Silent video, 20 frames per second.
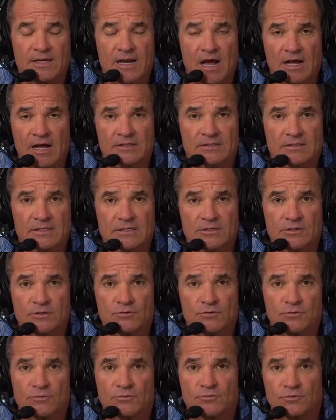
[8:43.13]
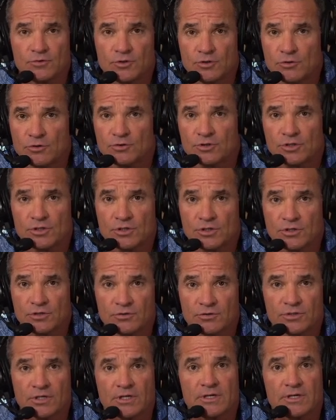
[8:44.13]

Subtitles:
knots that you used to use,